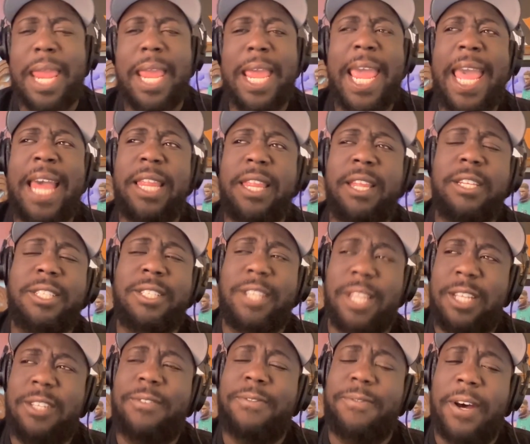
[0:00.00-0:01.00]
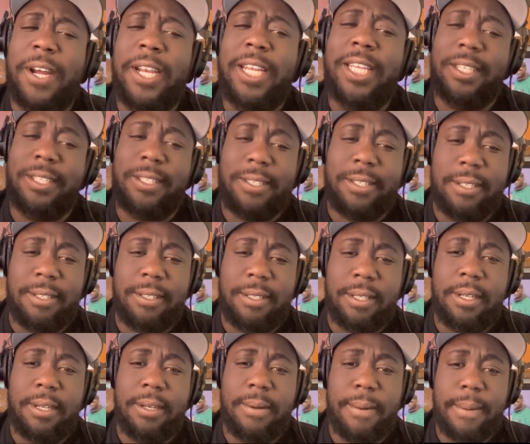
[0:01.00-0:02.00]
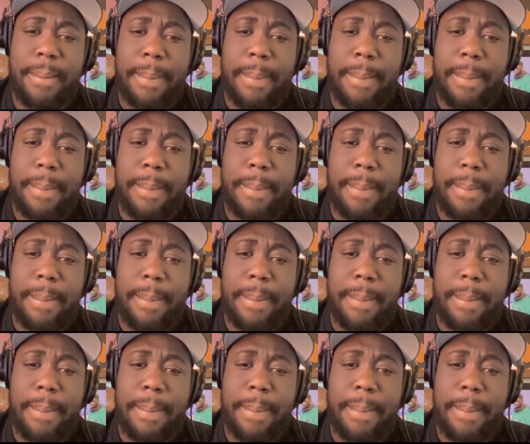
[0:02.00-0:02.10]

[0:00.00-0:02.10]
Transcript: It's funny still though.